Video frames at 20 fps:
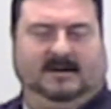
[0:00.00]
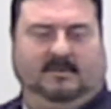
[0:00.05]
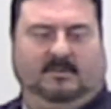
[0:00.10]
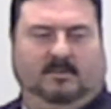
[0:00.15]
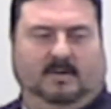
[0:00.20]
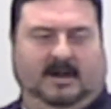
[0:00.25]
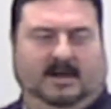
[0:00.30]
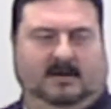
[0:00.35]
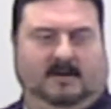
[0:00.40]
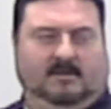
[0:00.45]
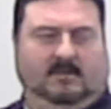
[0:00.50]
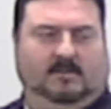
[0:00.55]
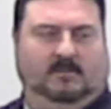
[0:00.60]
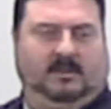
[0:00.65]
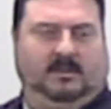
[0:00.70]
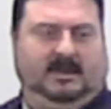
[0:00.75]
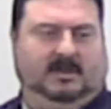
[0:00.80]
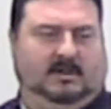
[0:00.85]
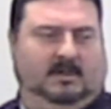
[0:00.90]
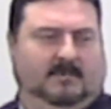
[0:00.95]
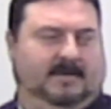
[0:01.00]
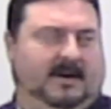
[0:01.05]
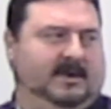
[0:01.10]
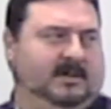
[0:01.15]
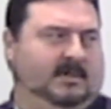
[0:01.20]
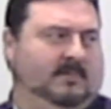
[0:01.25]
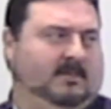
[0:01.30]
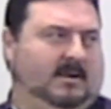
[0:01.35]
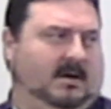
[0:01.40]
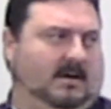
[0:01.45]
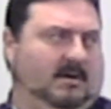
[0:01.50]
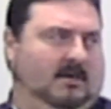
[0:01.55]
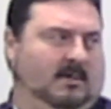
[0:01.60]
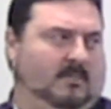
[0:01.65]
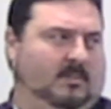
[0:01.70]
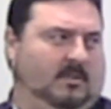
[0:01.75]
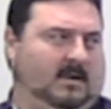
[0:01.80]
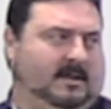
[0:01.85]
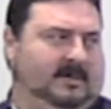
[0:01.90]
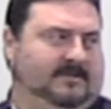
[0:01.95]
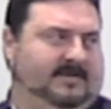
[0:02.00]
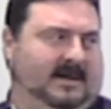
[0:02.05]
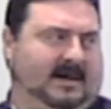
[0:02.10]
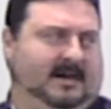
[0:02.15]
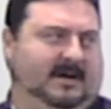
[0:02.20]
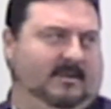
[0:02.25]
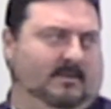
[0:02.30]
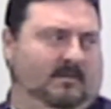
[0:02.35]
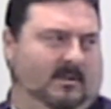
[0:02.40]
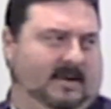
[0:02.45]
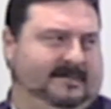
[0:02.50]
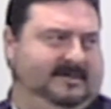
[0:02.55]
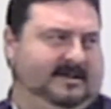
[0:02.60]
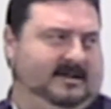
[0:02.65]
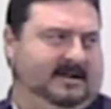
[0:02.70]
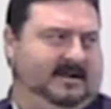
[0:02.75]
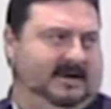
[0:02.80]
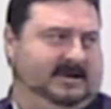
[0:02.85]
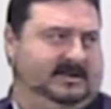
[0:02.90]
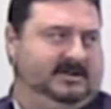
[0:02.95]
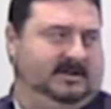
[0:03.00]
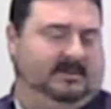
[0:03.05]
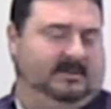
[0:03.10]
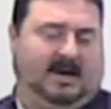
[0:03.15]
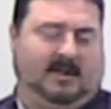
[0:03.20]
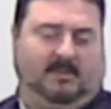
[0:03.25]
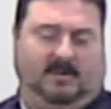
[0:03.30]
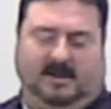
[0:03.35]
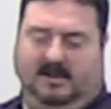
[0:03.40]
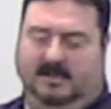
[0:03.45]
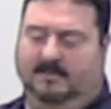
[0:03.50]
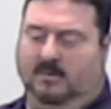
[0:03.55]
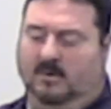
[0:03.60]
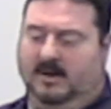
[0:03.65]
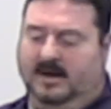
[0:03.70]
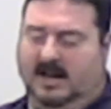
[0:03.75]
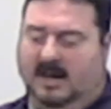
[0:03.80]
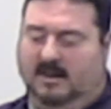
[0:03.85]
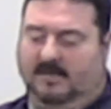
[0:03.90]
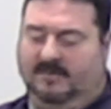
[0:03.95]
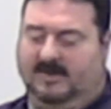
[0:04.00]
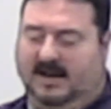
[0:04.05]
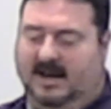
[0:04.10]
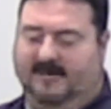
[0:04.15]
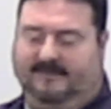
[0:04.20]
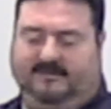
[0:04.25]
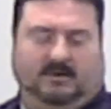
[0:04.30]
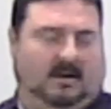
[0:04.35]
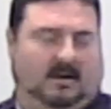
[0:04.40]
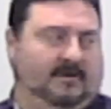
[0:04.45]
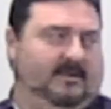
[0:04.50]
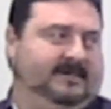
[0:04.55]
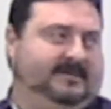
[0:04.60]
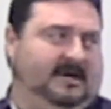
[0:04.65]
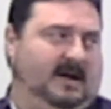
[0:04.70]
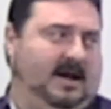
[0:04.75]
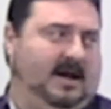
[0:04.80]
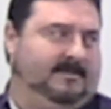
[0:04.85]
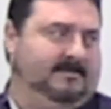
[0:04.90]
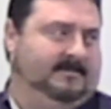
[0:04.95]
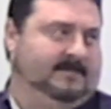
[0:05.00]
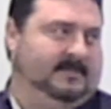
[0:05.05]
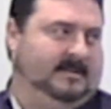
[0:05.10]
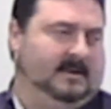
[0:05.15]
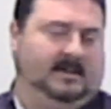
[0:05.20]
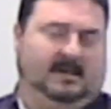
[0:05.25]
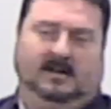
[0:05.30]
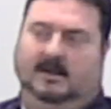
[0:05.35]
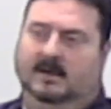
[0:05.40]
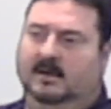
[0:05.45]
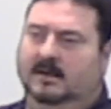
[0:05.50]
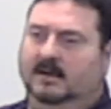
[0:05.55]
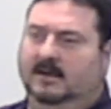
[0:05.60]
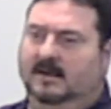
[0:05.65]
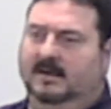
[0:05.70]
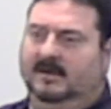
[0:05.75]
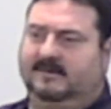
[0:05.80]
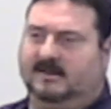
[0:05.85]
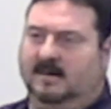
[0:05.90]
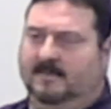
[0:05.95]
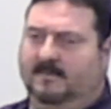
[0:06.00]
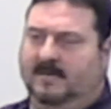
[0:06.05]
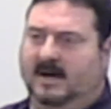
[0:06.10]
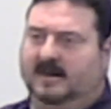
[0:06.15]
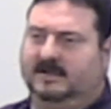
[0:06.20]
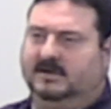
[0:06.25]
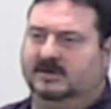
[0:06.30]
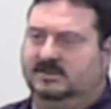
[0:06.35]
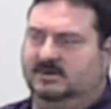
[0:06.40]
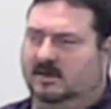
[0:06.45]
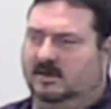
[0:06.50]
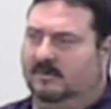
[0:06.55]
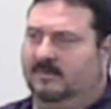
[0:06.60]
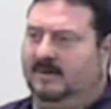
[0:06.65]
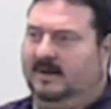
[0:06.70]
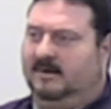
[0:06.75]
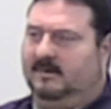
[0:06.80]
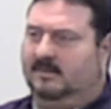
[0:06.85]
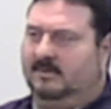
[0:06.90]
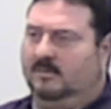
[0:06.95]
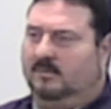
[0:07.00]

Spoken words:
when we knew by doing our homework that it wasn't an issue. And I wanted to point out that after all this time, it's come back to show that the